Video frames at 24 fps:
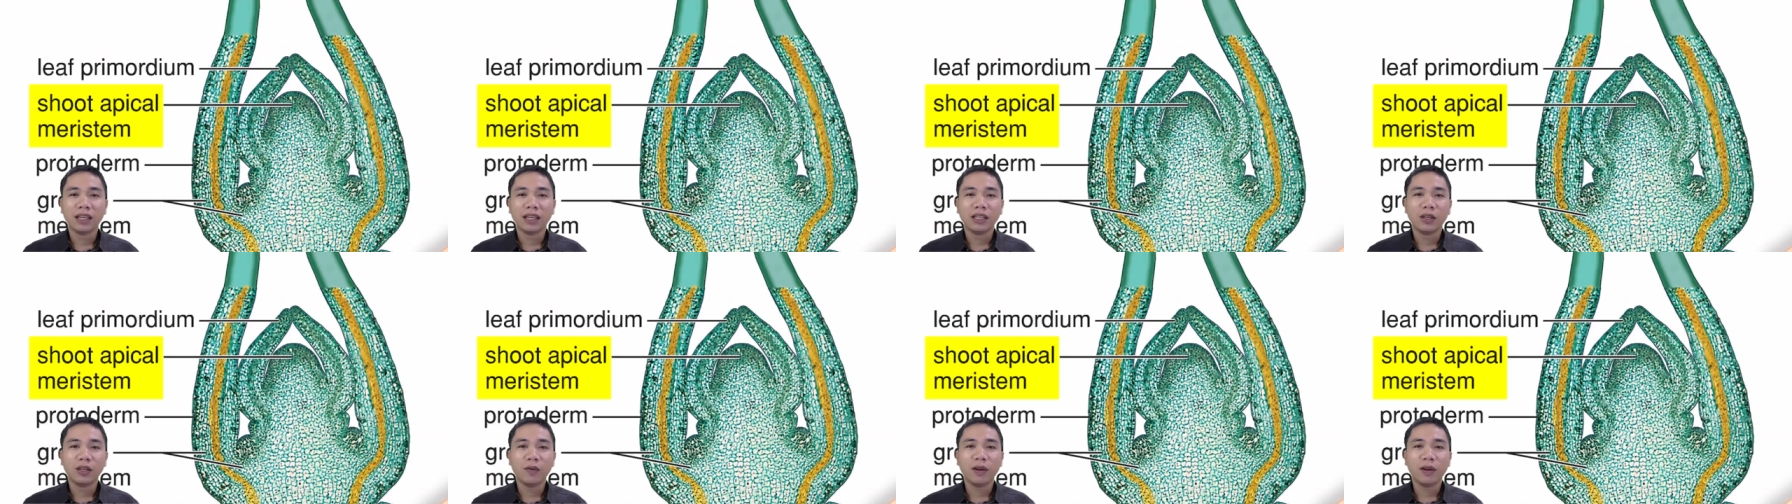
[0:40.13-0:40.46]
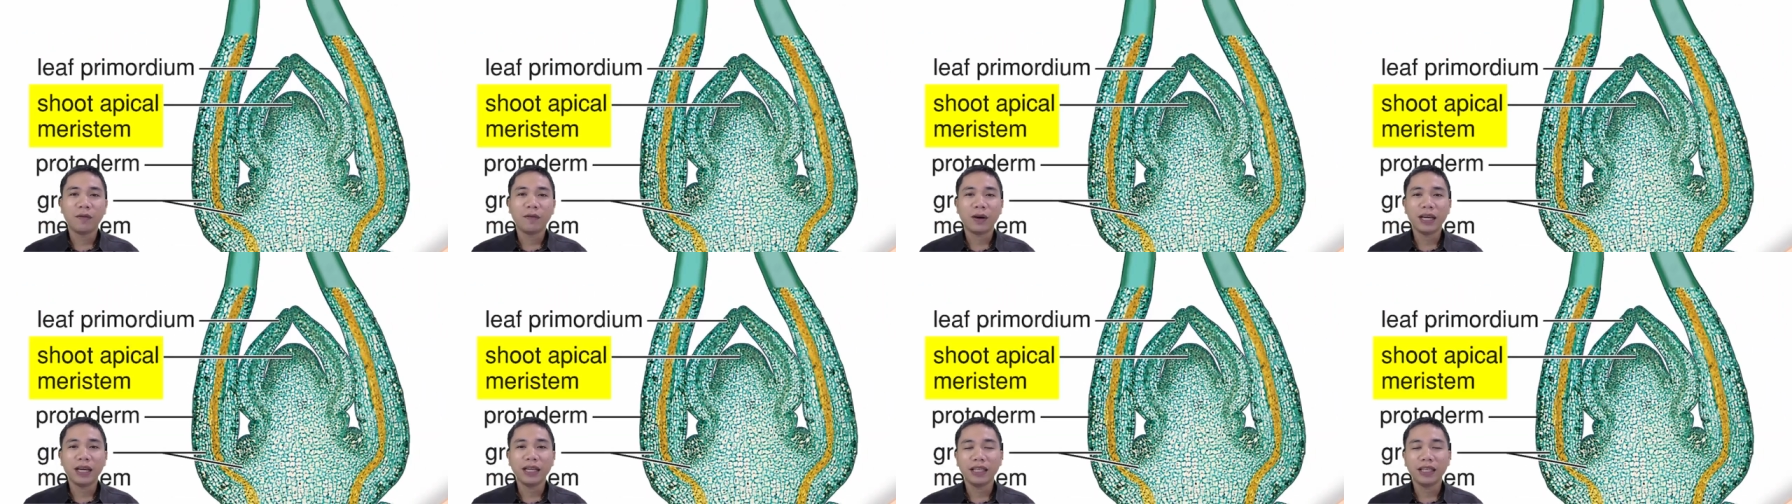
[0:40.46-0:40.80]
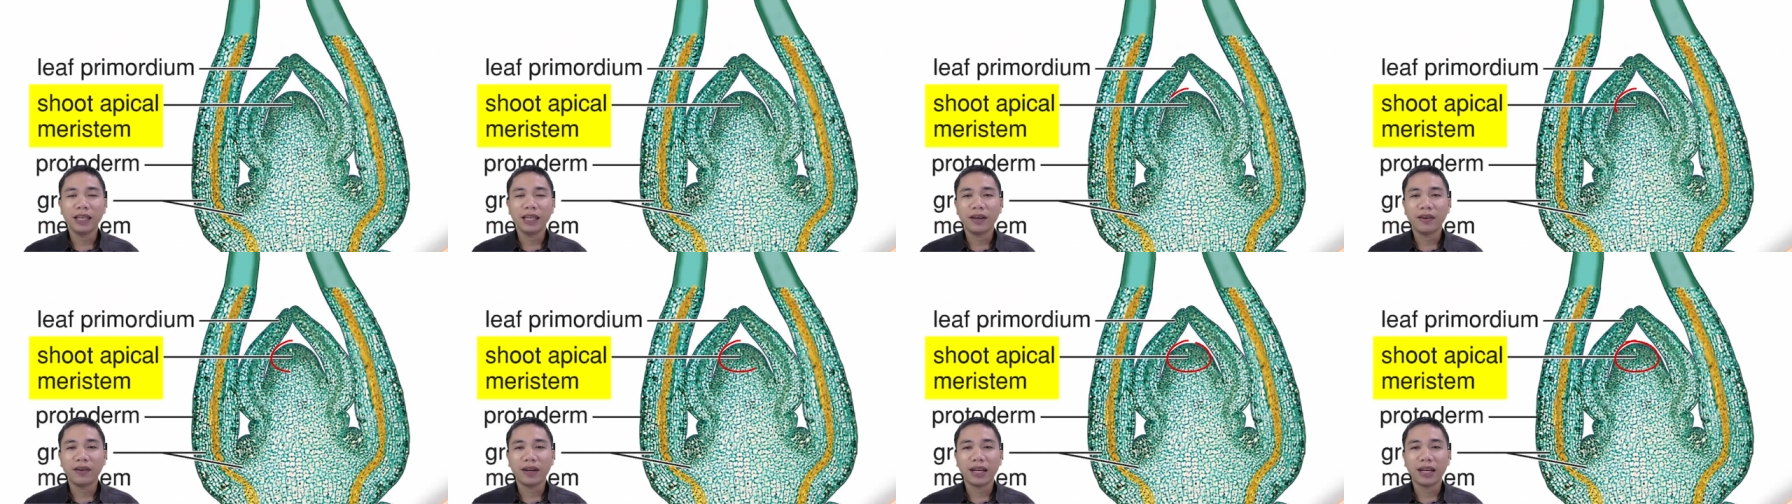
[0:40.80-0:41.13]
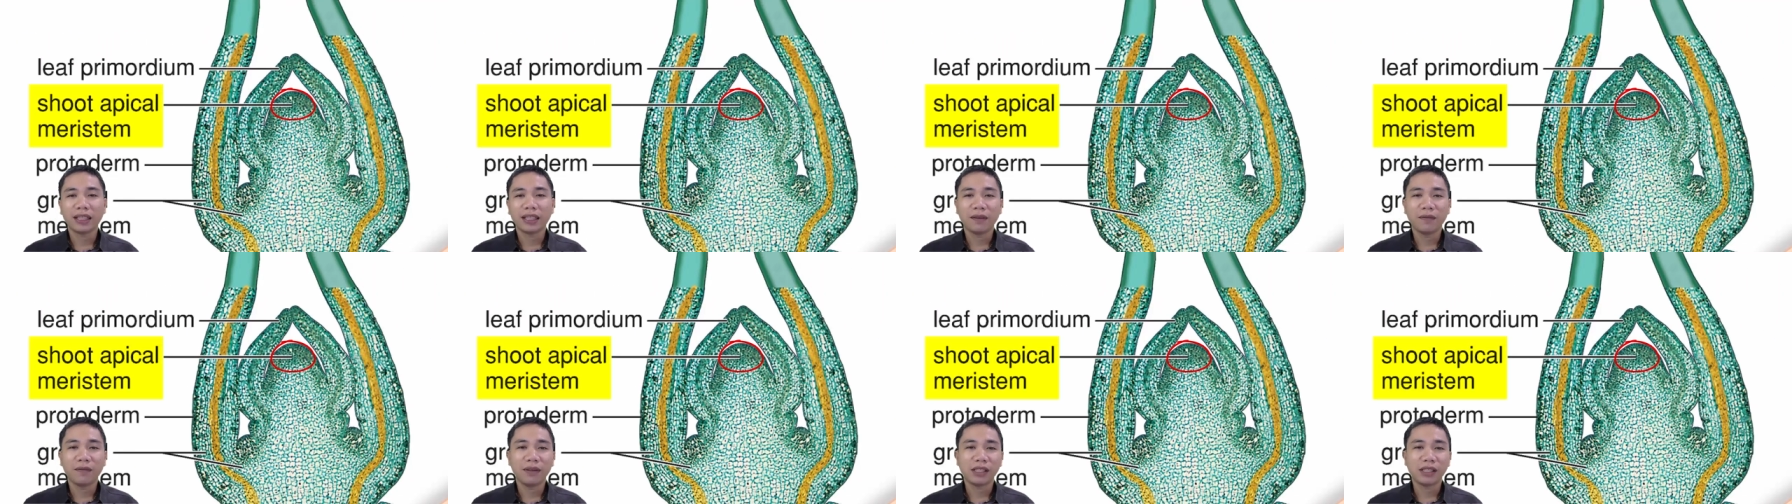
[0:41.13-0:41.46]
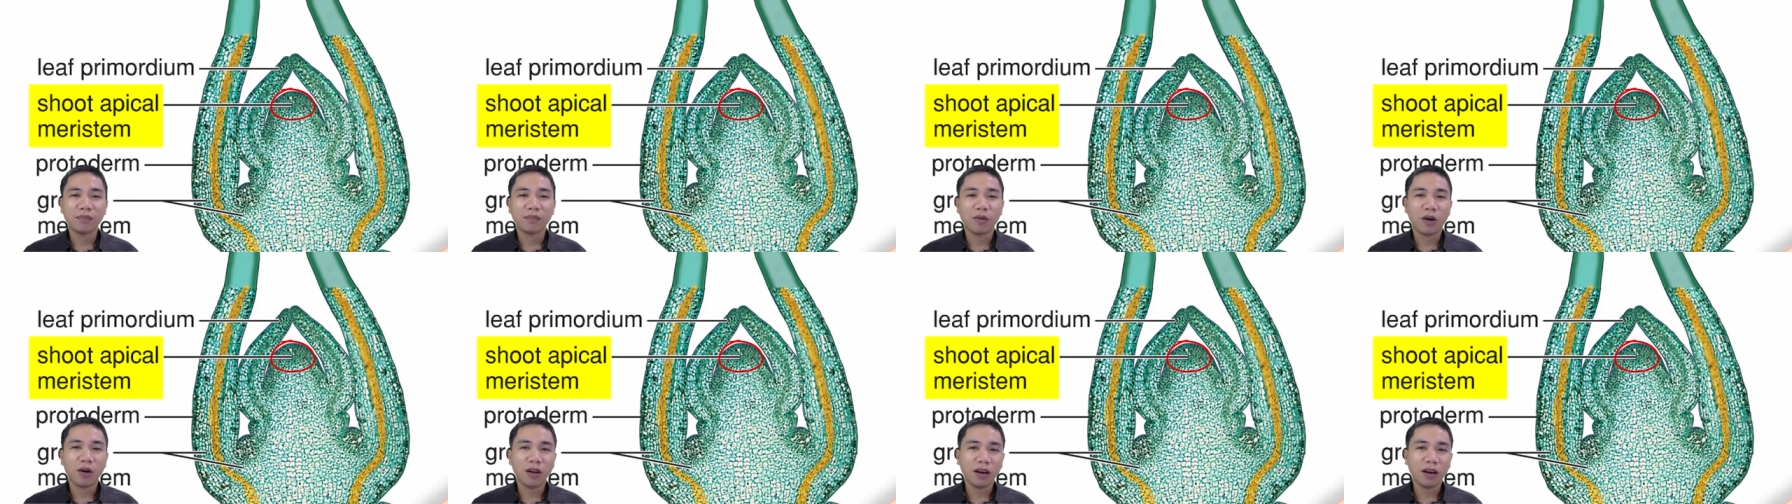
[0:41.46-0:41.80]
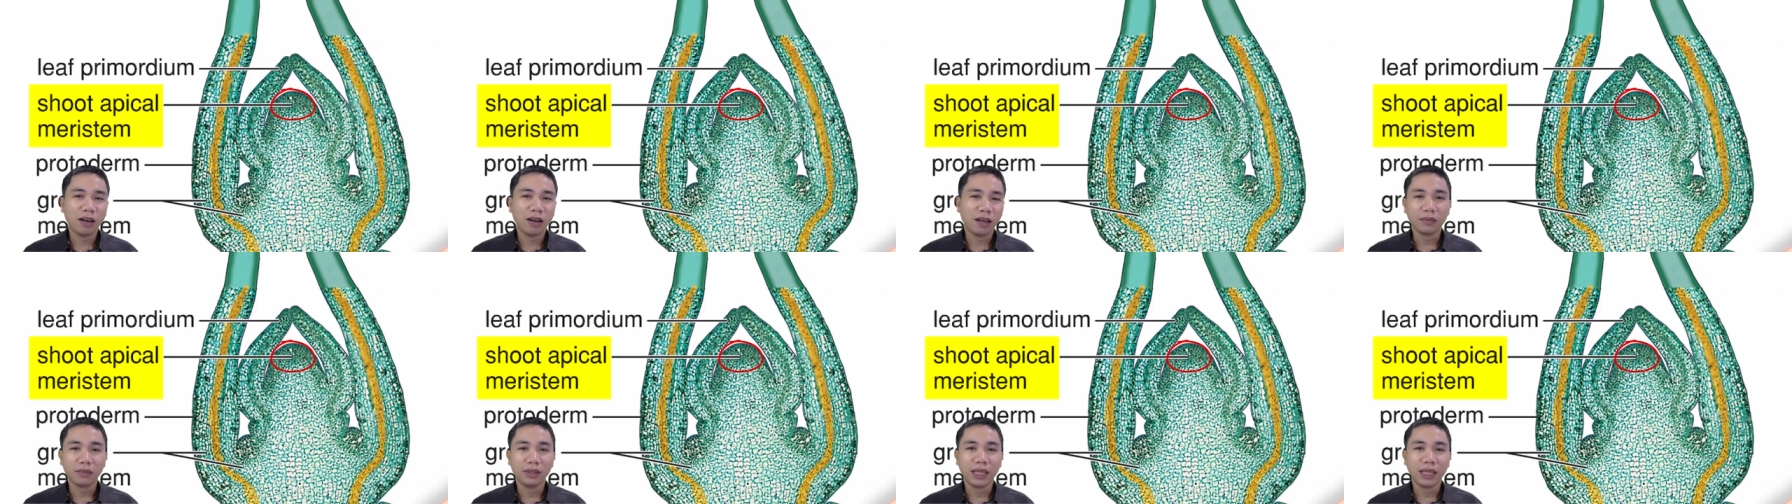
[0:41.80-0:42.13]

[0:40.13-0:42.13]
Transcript: You will find here relatively small,